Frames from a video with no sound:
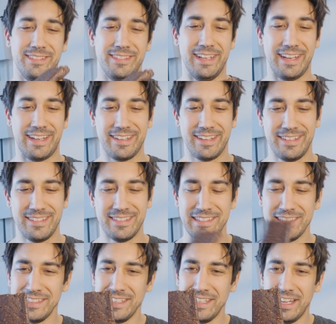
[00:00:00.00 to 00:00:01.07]
Like,
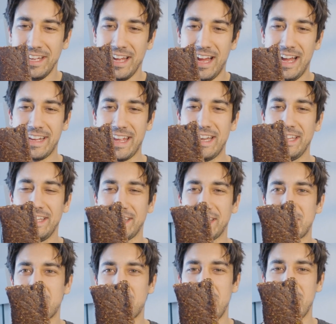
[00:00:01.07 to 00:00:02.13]
I get it. Like,
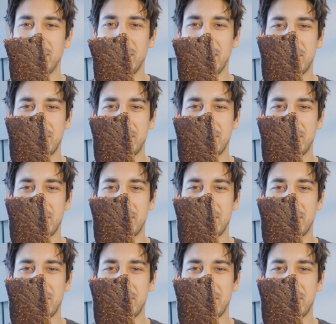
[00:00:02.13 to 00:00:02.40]
it's chocolate.